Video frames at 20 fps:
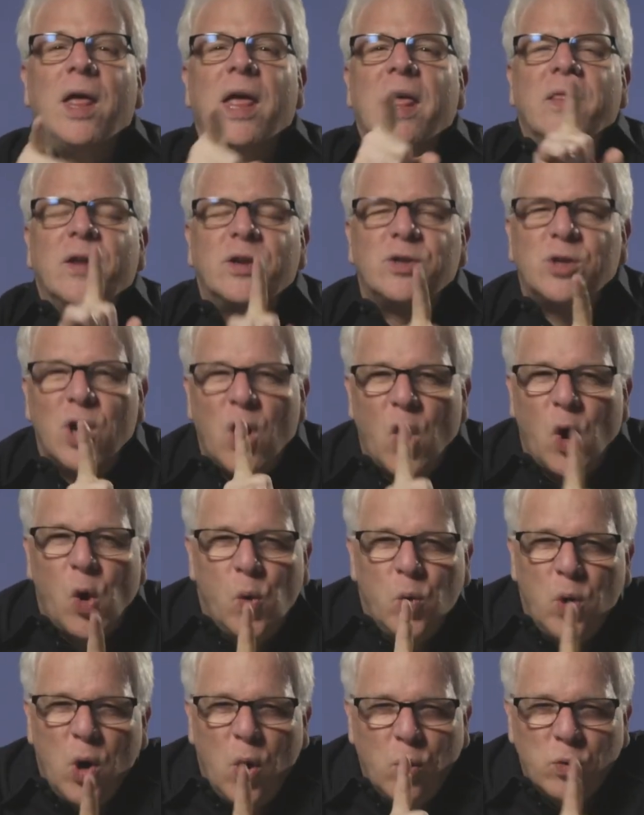There's an
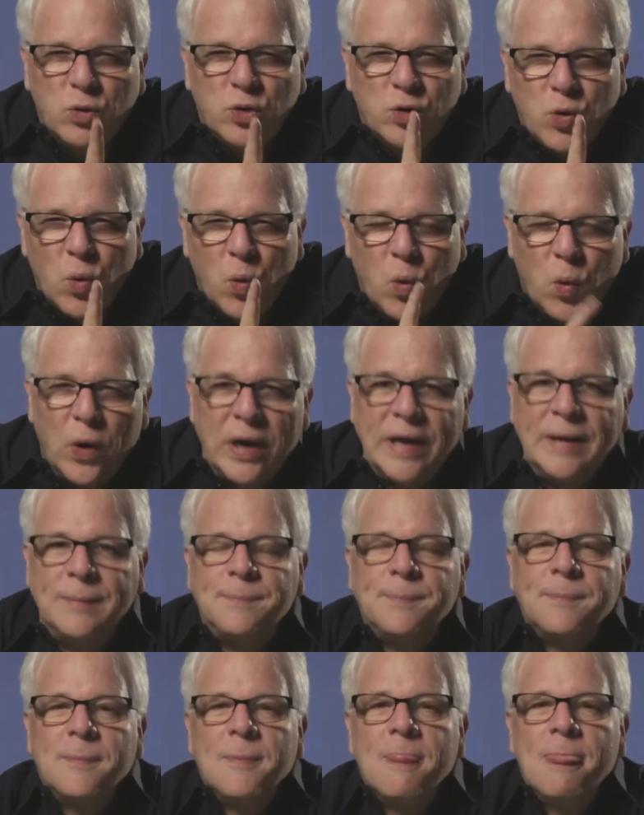old story
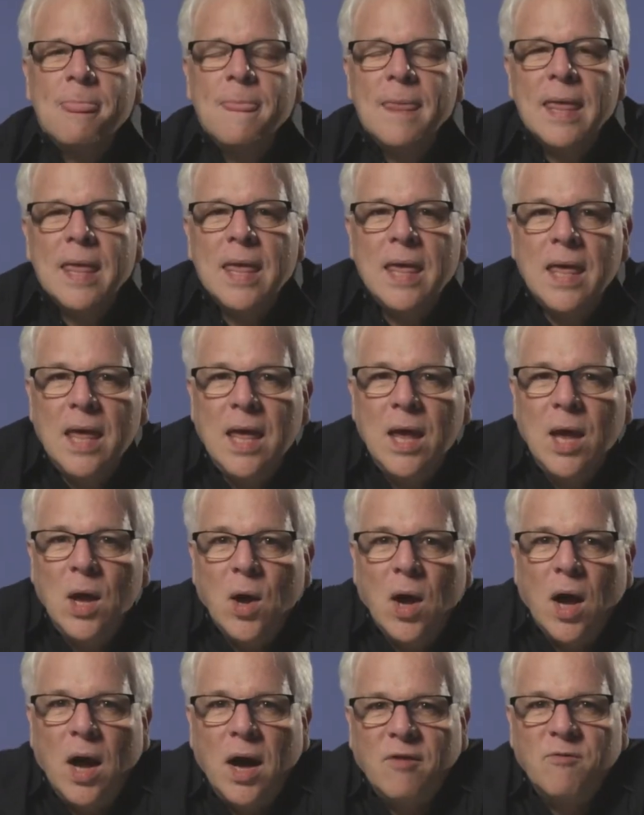
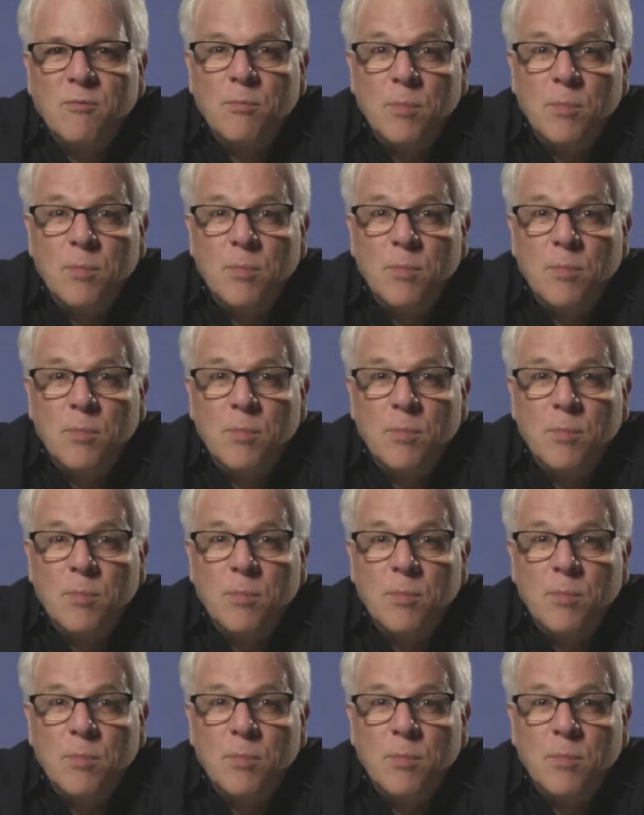of